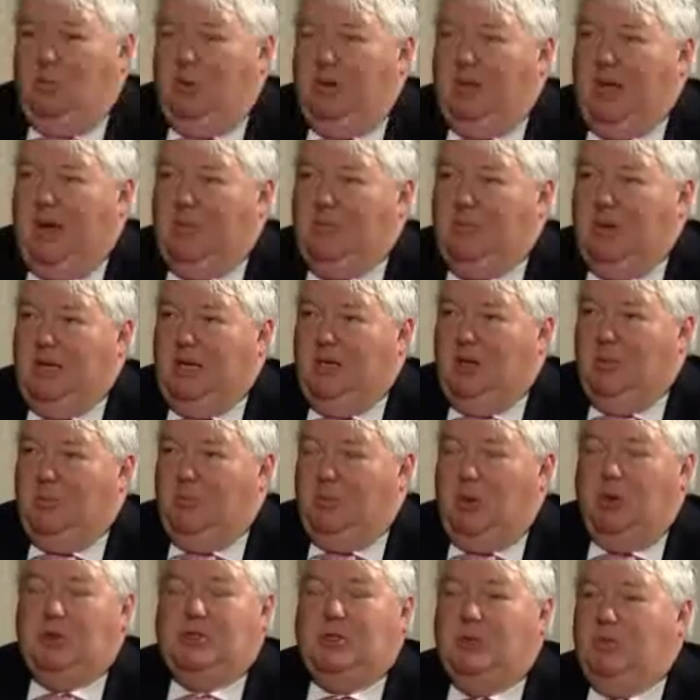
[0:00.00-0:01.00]
Would that mean
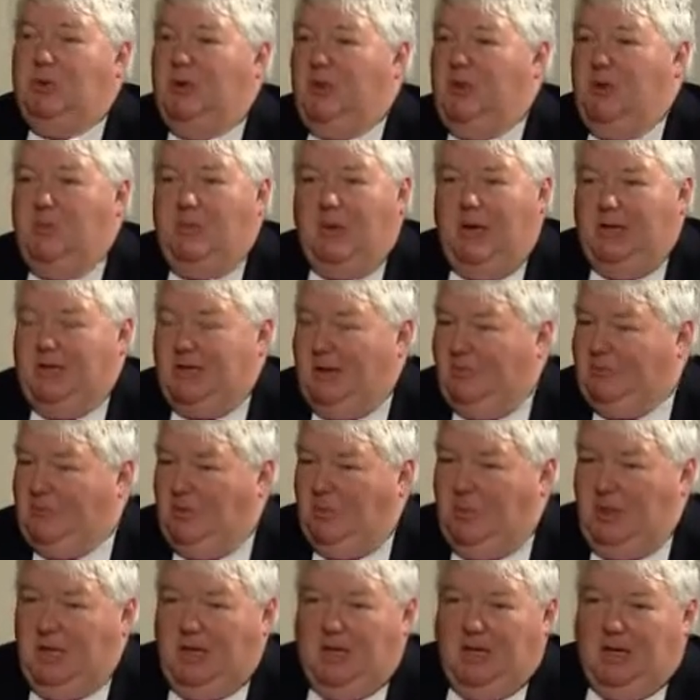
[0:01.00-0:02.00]
that possibly there might have
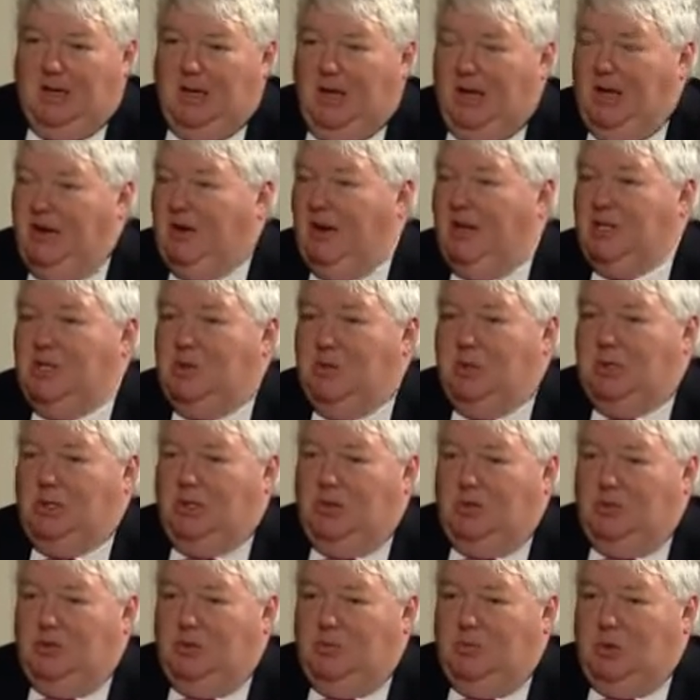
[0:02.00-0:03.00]
to be a graduate
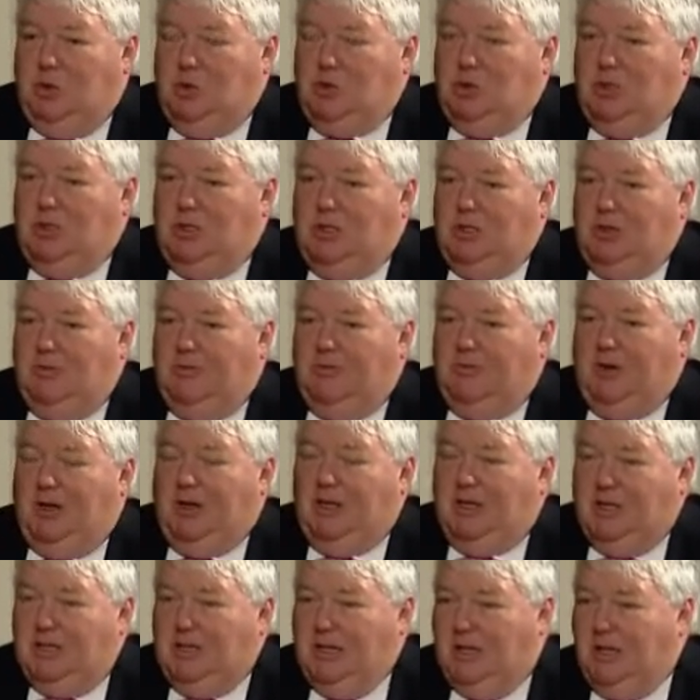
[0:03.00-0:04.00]
contribution to
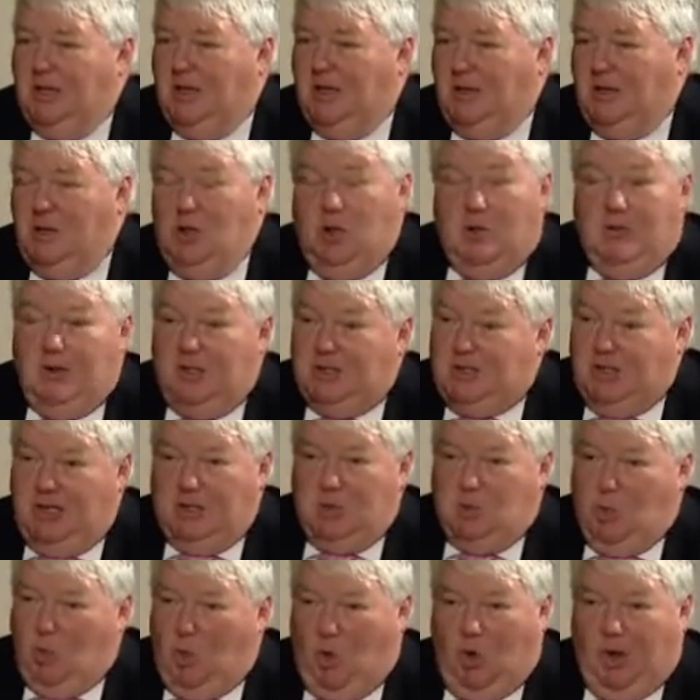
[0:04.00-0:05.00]
fund
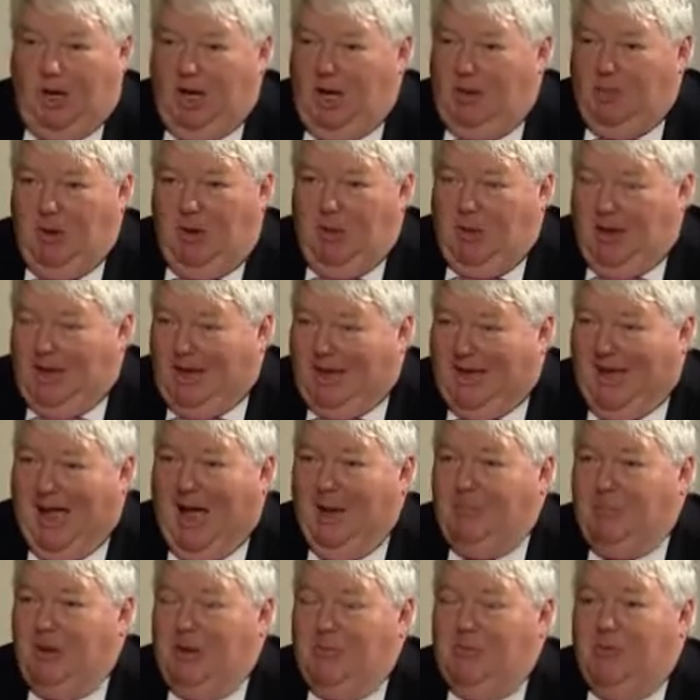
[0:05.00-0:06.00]
universities warning about the
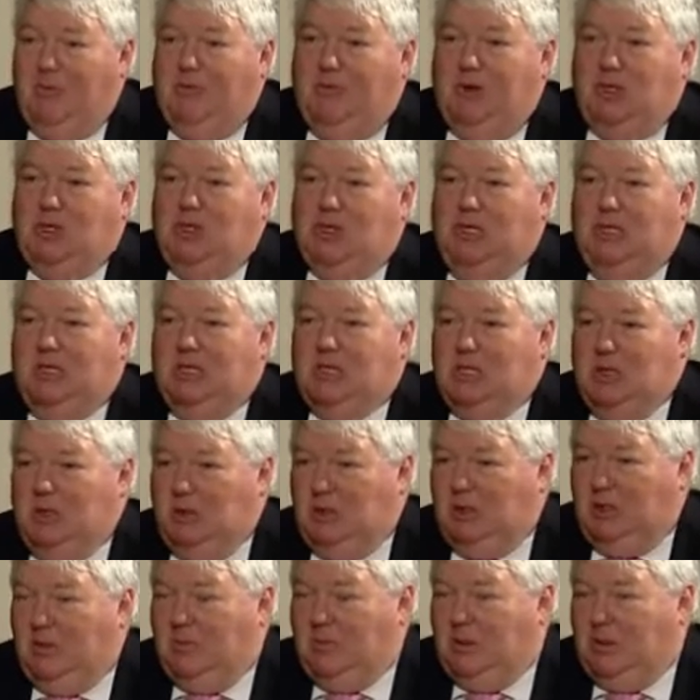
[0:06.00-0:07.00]
gap in provision in
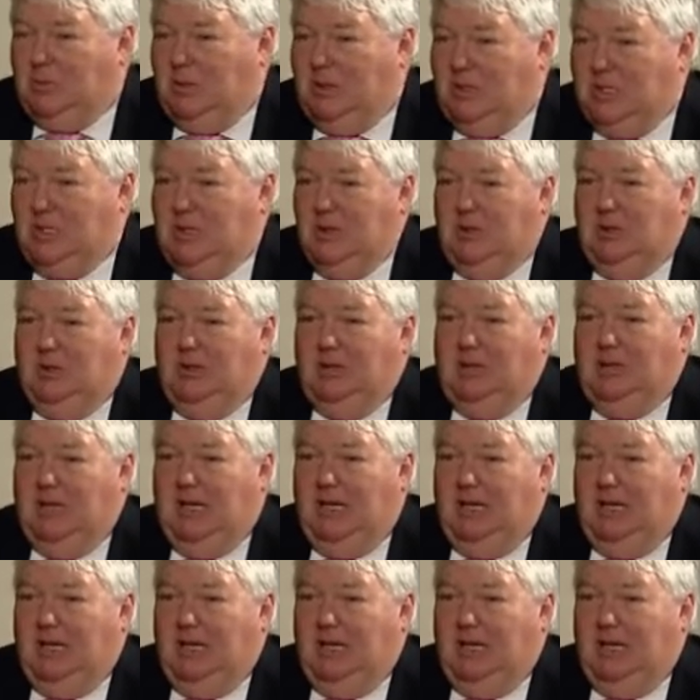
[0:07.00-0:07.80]
Scotland between Scotland and